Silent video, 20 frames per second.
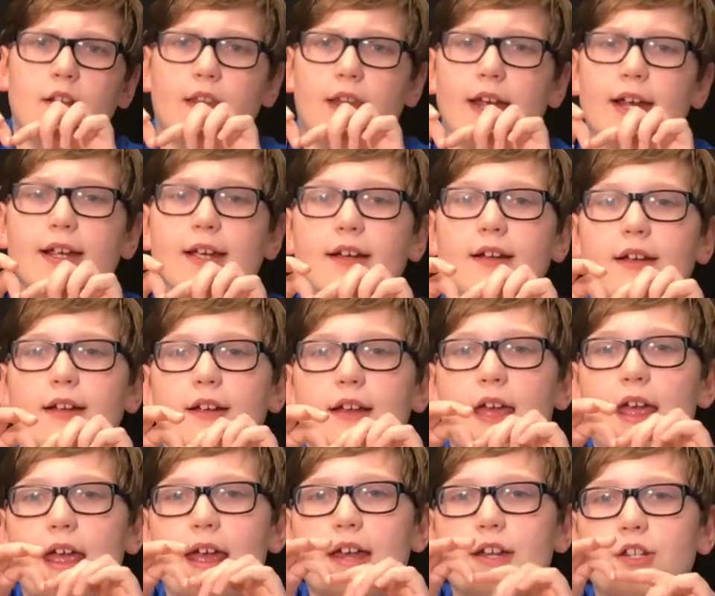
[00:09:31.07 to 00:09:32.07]
Like,
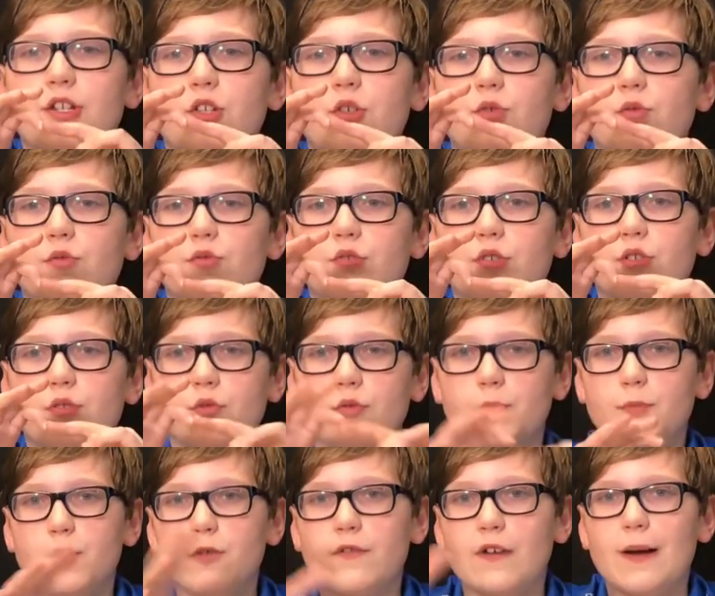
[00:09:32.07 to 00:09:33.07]
and you
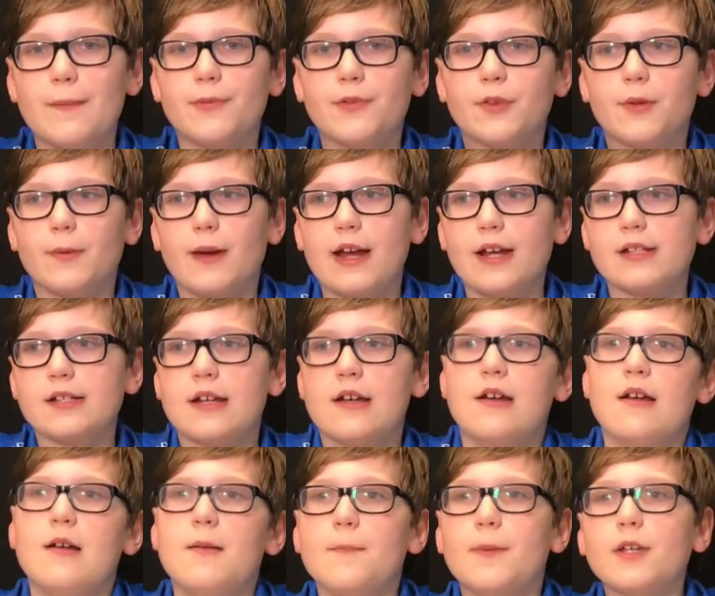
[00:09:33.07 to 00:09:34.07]
move up through the ranks.
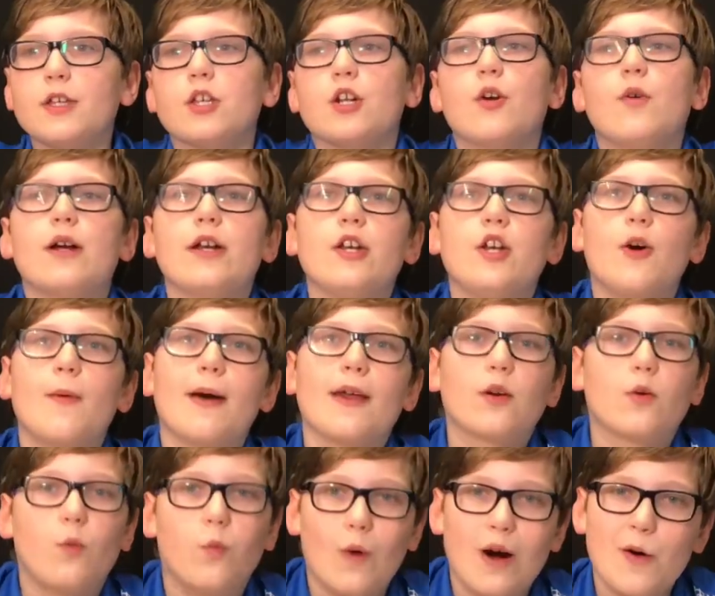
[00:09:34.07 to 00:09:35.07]
But you know what? No
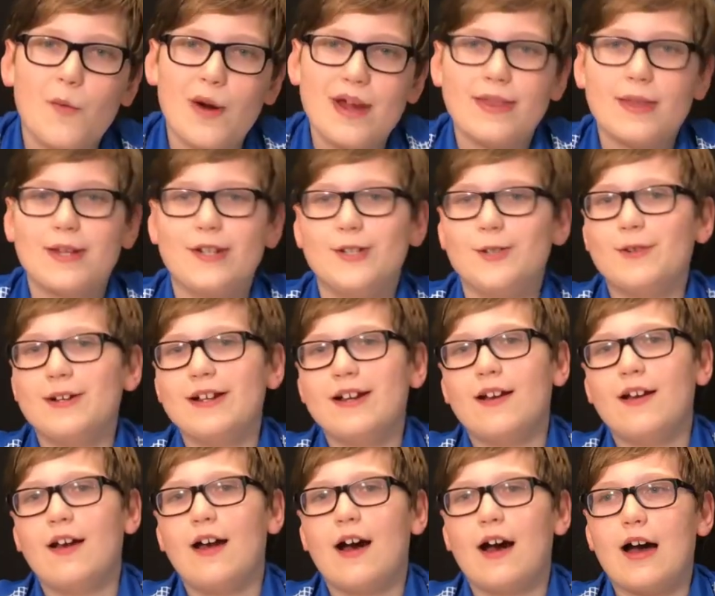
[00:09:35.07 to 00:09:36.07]
matter what way they do it,
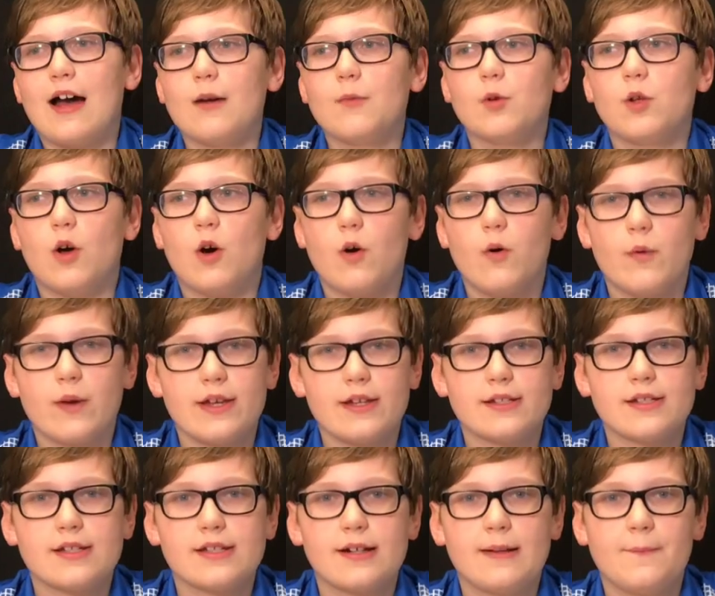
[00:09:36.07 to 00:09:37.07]
I will
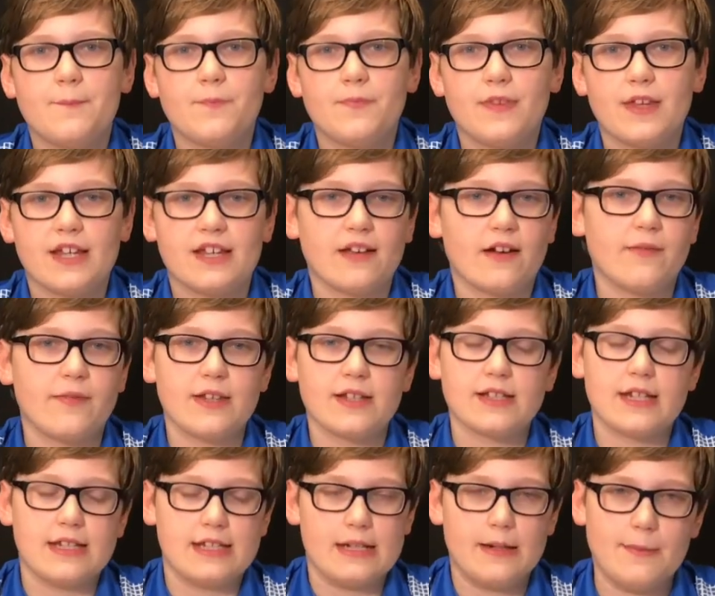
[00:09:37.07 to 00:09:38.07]
always think of
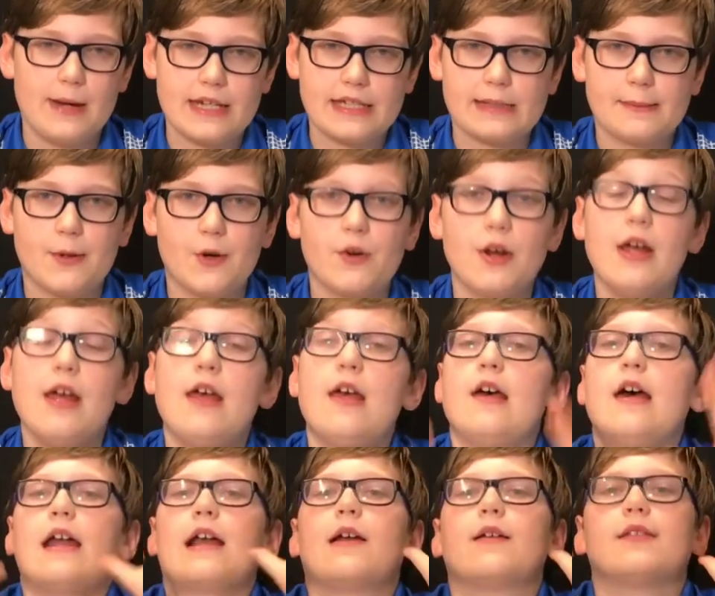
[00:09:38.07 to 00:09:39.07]
this as an amazing mode.
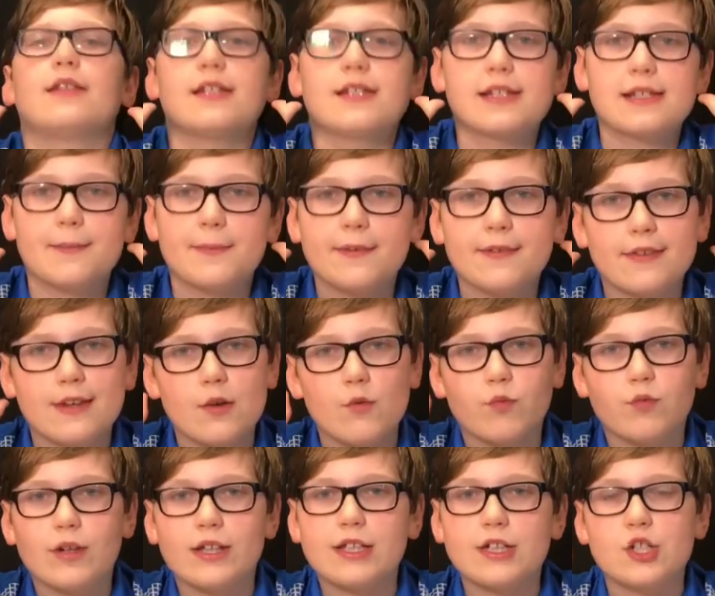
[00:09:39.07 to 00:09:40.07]
Alright, this is something that they
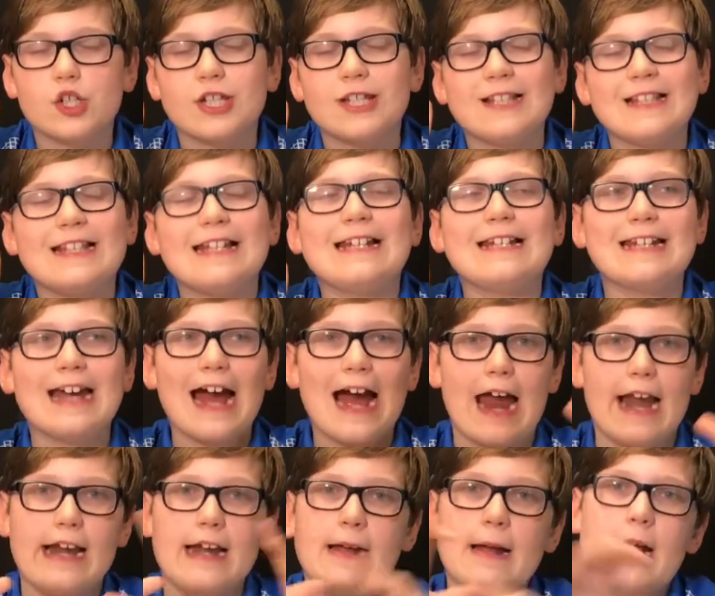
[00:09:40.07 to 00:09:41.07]
really just need to
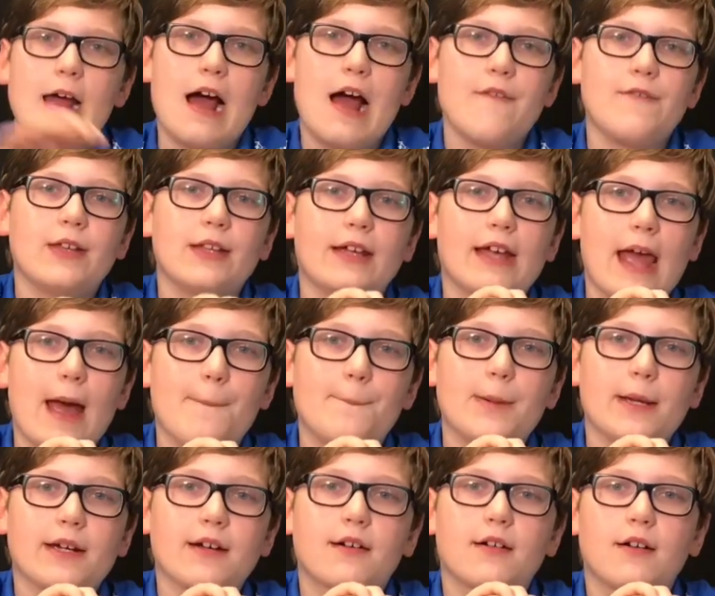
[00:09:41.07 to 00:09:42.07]
add. I feel like
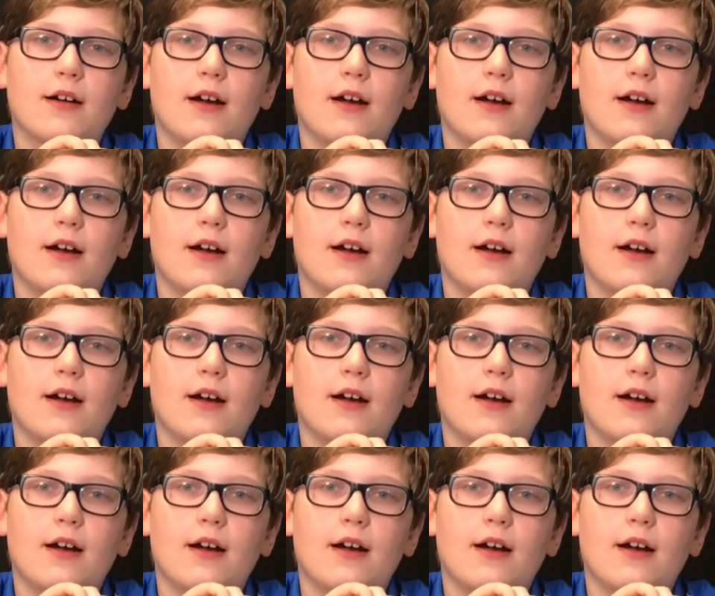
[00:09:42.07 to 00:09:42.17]
Epic